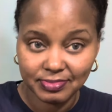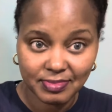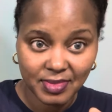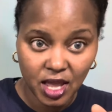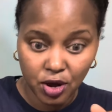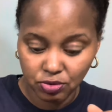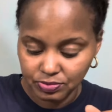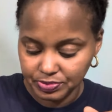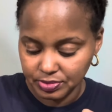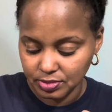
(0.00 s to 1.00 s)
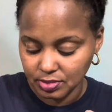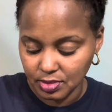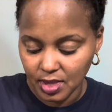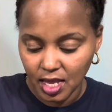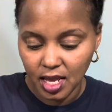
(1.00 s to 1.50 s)
No.
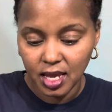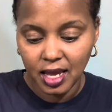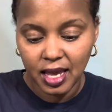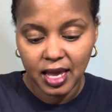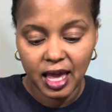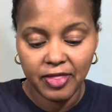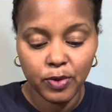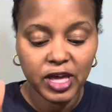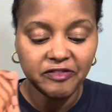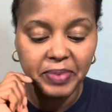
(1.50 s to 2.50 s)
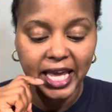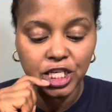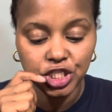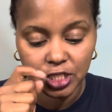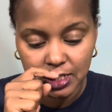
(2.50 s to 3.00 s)
And then we have
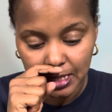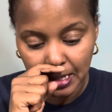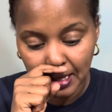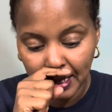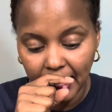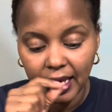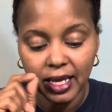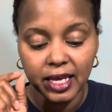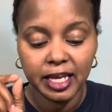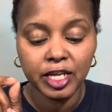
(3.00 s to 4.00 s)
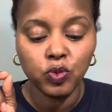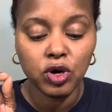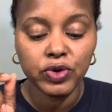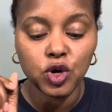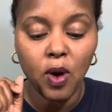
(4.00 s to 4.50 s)
patience. It
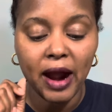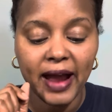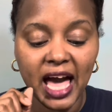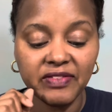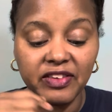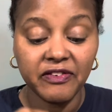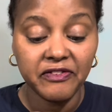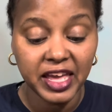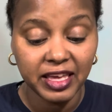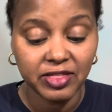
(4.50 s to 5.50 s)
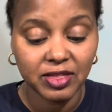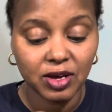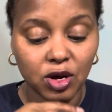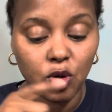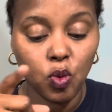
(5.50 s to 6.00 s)
will require having faith
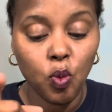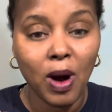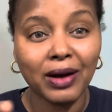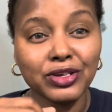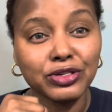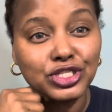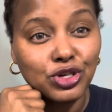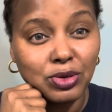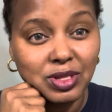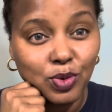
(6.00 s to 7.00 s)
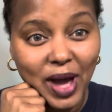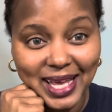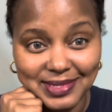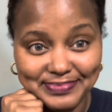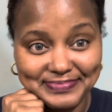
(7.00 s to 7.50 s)
while you're shown the
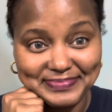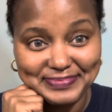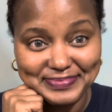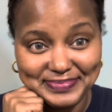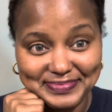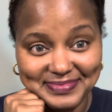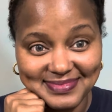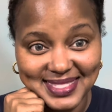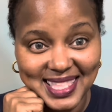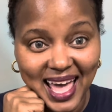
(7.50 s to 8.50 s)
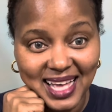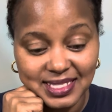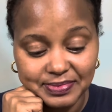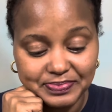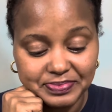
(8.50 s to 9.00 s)
way. See that?
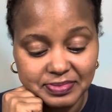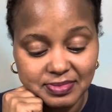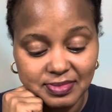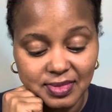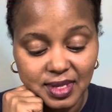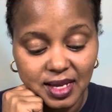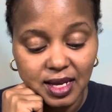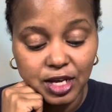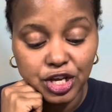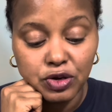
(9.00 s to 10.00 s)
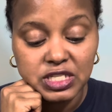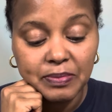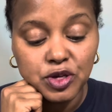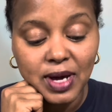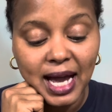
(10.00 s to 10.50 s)
You know, some
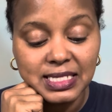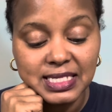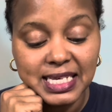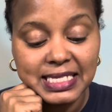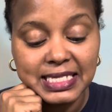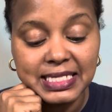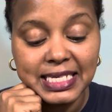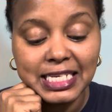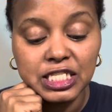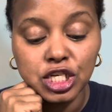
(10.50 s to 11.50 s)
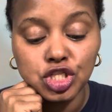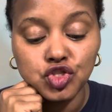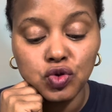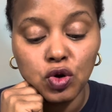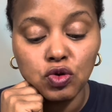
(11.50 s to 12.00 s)
of you guys, it says the need to
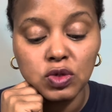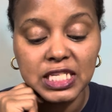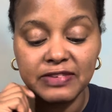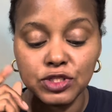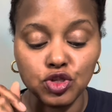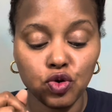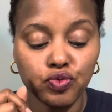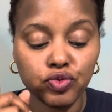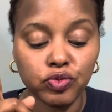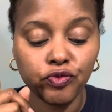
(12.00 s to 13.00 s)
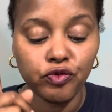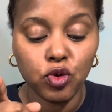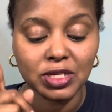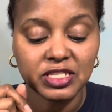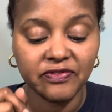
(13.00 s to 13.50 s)
control leaves no room
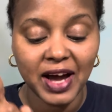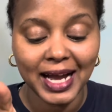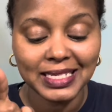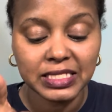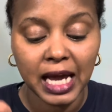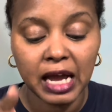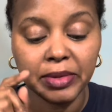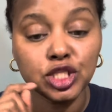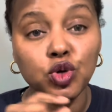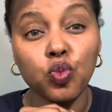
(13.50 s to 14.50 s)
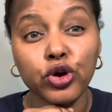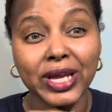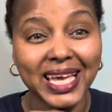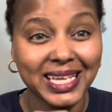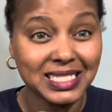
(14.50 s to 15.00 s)
for divine timing to work
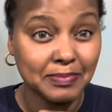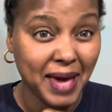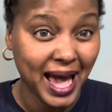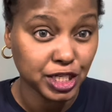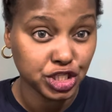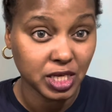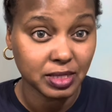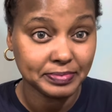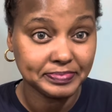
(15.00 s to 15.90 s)
in its magic.